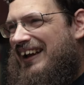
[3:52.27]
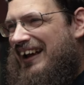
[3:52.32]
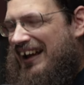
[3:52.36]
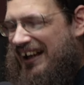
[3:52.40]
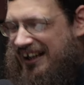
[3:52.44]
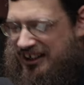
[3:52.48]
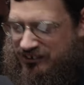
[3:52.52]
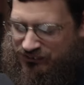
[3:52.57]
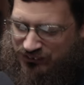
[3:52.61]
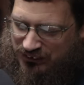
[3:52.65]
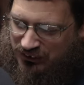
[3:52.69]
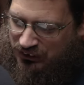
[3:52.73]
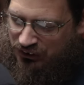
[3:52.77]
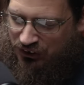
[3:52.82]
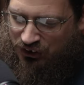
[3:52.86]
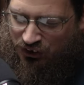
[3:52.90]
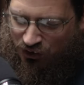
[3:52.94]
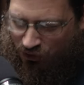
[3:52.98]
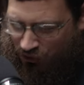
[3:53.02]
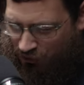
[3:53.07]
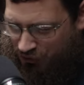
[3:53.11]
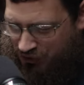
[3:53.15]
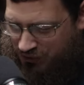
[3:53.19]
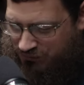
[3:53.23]
And if we look
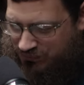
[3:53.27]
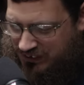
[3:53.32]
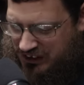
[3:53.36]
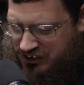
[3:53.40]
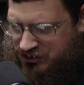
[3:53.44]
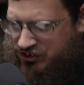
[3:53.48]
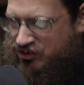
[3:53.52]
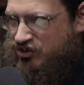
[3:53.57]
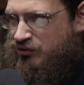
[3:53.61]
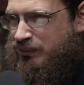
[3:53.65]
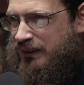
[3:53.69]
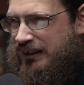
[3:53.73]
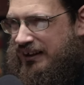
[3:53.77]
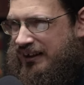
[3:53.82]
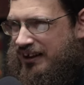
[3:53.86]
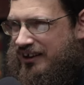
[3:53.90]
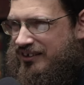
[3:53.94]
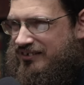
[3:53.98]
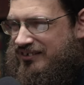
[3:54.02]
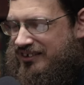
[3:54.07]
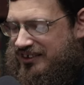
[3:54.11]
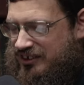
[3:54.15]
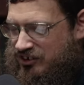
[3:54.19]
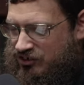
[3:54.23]
earlier in Ephesians,
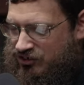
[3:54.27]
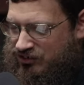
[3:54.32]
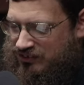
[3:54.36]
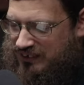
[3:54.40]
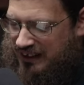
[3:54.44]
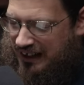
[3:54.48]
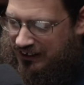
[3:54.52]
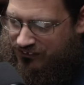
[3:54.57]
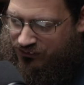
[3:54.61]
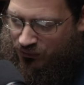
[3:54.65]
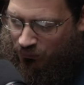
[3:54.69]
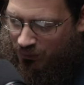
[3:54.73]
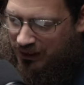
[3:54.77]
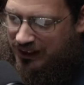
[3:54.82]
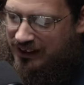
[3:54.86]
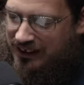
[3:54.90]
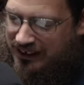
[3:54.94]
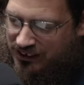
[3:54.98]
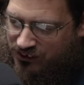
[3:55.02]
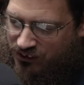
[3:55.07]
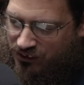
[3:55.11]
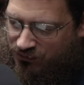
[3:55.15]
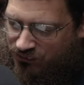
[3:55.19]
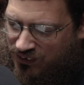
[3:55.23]
because he's at the right
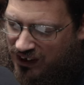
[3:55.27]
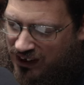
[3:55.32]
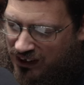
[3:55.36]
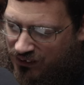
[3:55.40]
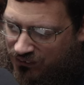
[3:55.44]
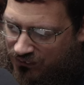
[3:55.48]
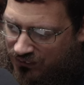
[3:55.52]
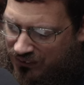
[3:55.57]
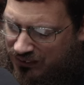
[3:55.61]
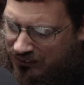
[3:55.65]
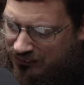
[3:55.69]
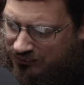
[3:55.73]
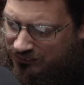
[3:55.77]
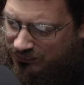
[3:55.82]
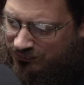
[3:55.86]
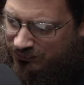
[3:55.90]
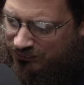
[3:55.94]
hand of the Father.